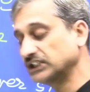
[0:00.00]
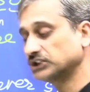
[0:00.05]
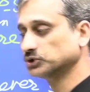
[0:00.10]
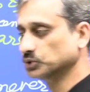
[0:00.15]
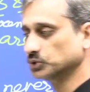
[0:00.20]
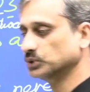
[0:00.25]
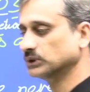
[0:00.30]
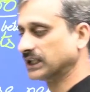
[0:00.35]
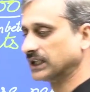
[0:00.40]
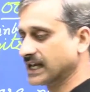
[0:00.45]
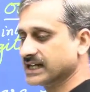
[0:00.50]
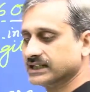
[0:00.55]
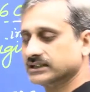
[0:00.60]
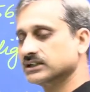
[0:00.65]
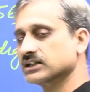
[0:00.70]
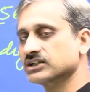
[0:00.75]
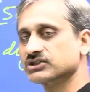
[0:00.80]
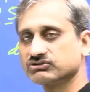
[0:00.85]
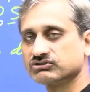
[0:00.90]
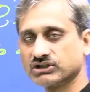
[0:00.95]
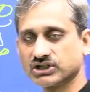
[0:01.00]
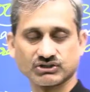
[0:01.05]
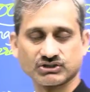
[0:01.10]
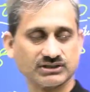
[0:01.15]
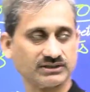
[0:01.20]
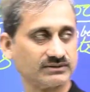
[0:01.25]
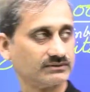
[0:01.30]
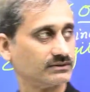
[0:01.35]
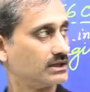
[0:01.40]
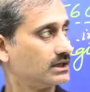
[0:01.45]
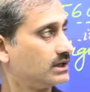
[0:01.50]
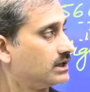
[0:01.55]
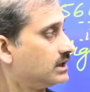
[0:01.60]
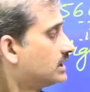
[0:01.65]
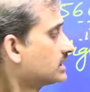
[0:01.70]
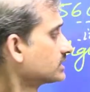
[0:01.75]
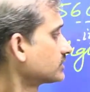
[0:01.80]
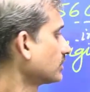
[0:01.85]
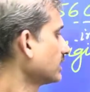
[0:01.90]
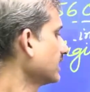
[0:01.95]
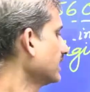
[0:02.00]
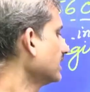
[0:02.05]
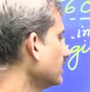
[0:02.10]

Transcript: to like the session. So here